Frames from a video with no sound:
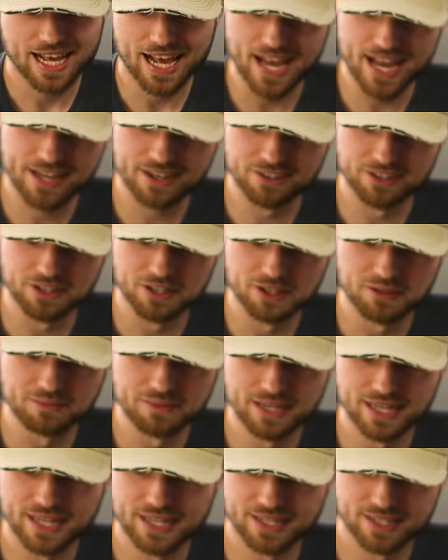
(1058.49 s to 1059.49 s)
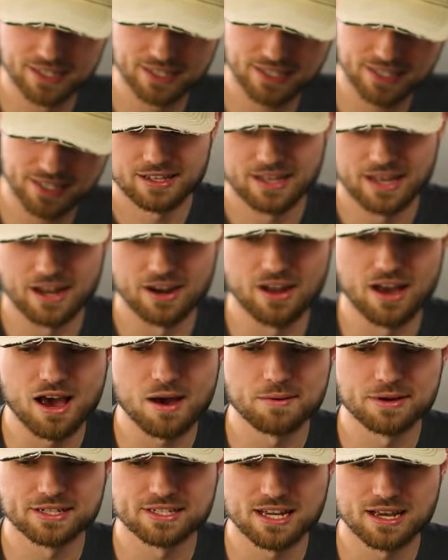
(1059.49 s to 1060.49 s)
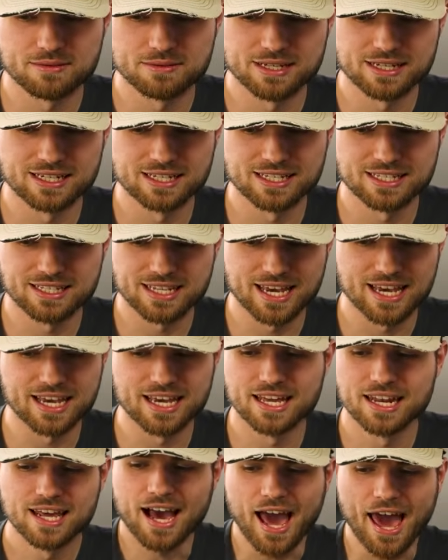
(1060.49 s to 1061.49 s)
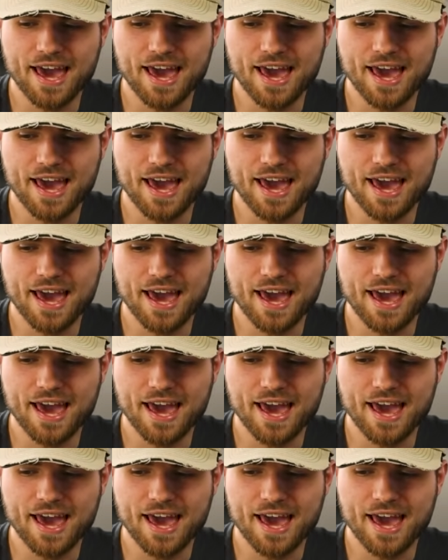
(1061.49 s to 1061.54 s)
I don't know, man. I don't know how many times I need to say it.